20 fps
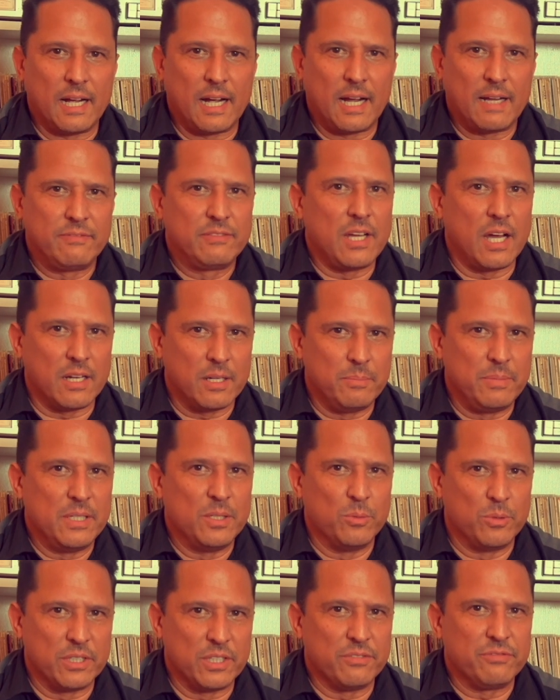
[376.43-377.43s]
I've got to be
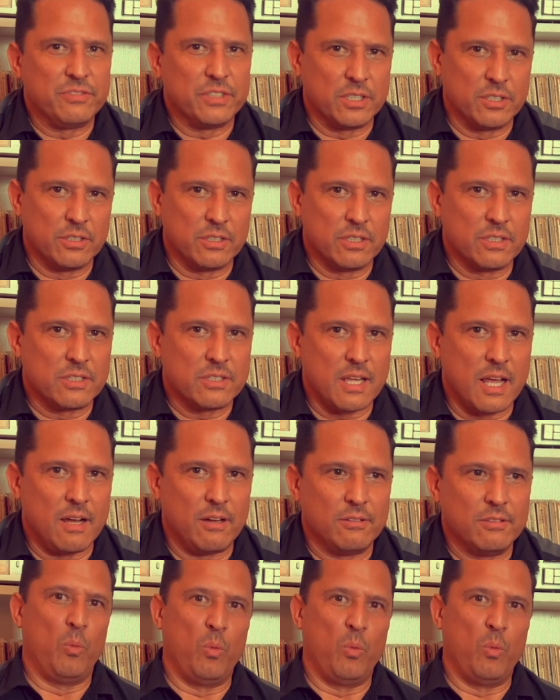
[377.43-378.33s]
the one to figure this out,